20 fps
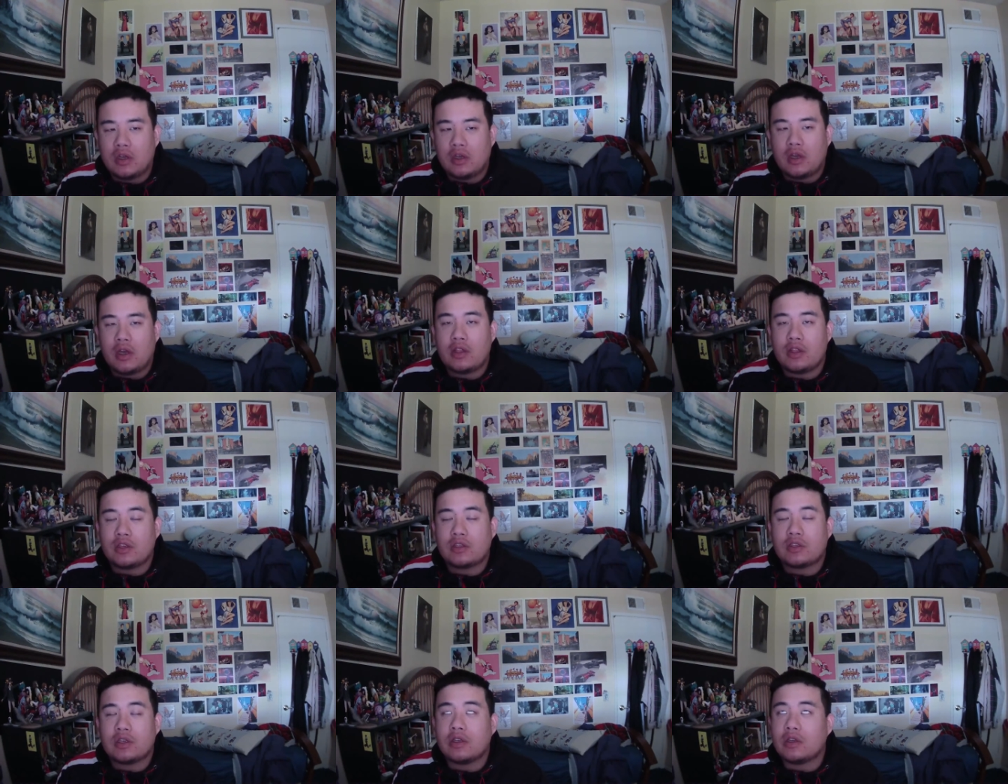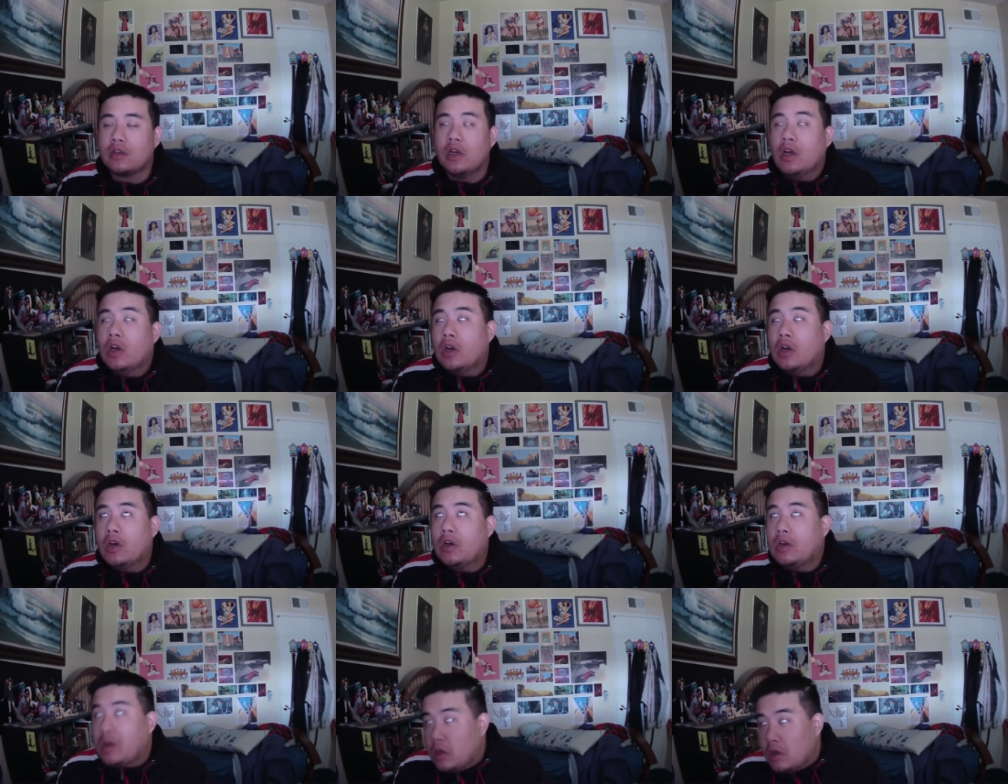and they say,
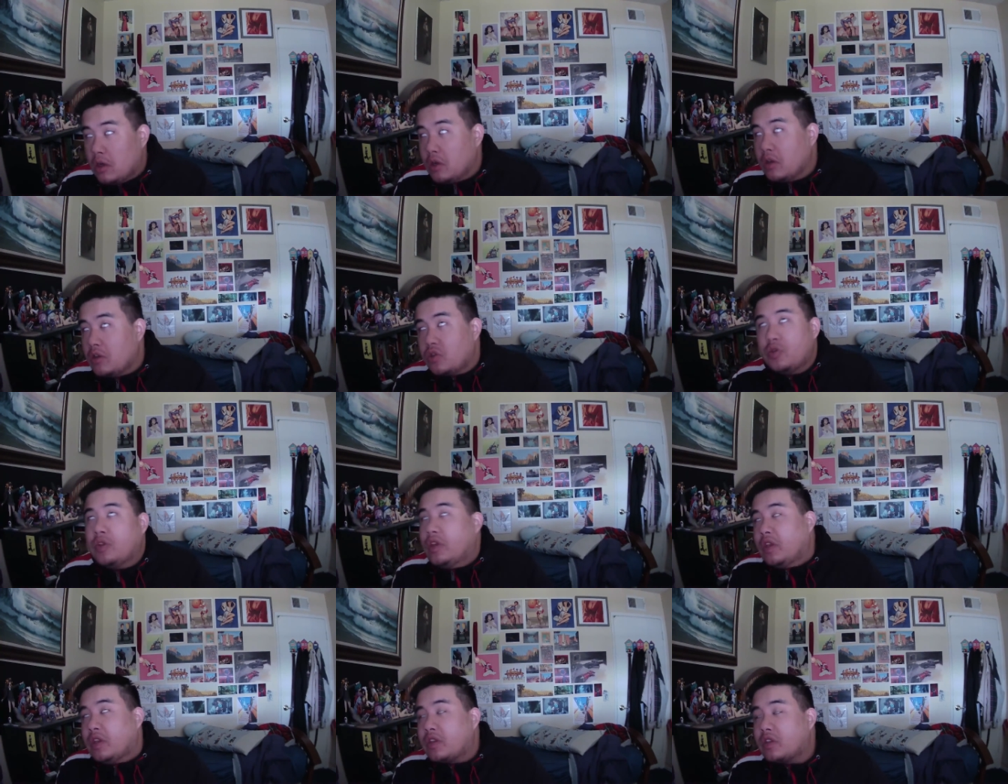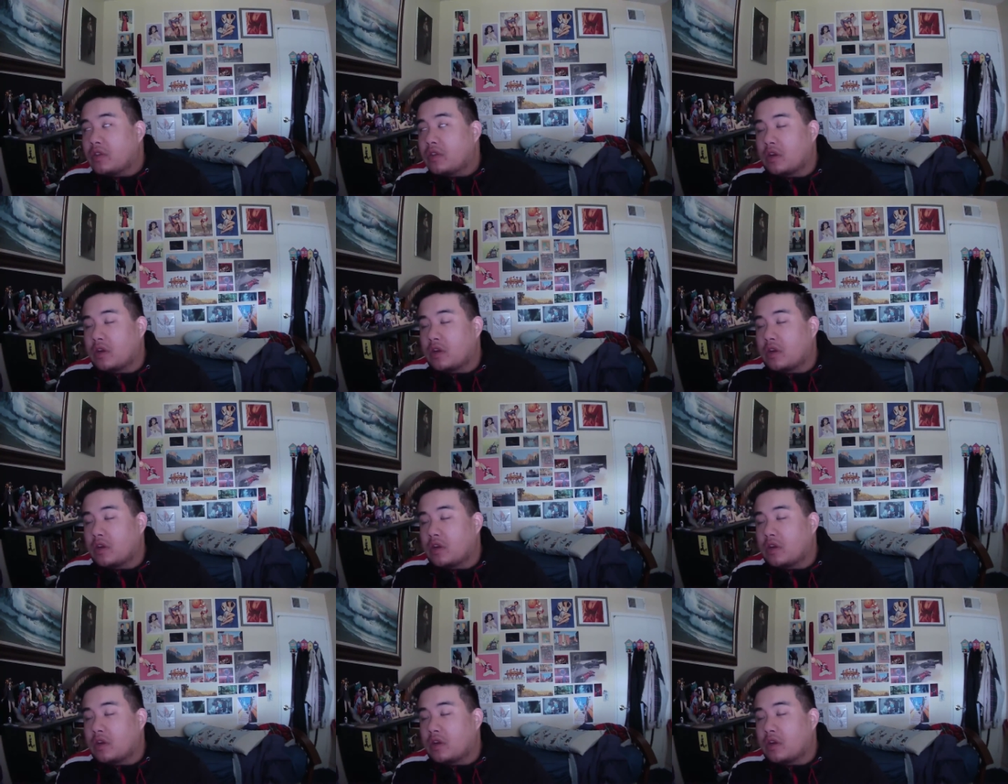"Uh, do this."